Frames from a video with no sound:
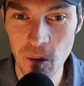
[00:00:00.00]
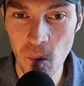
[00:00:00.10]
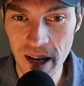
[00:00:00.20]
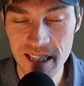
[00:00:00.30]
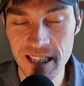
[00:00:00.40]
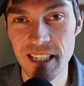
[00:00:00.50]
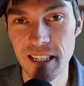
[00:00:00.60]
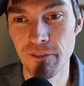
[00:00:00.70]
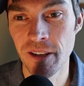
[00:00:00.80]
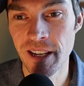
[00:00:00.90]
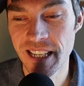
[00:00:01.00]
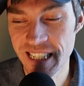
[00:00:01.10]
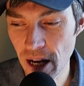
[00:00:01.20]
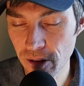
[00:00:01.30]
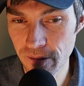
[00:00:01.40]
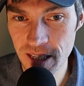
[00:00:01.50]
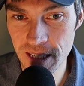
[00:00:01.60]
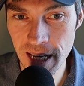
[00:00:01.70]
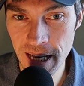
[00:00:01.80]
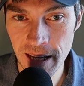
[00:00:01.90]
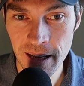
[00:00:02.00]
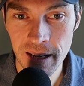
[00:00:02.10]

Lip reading: west instead of south of the city.